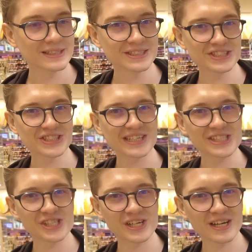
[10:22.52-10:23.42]

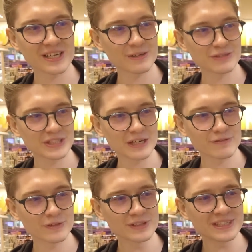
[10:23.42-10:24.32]
such kind of
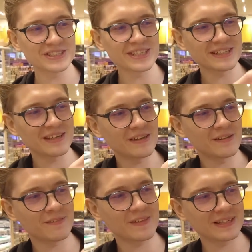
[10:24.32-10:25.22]
stuff, not exactly
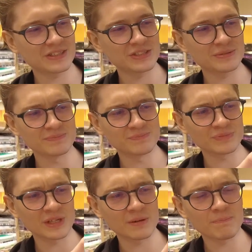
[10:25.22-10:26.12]
in this
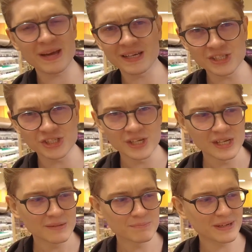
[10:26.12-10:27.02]
package,
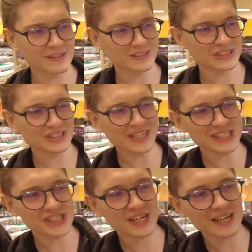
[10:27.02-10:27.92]
but
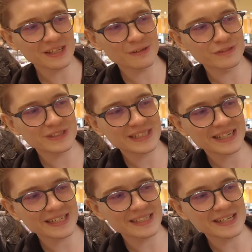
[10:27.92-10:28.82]
such kind of
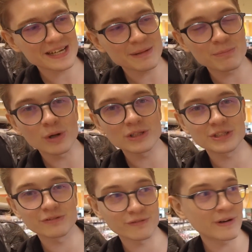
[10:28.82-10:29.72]
tiny balls
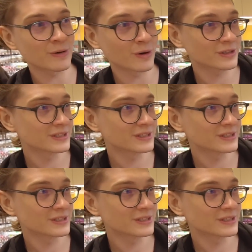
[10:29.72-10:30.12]
of tvarog.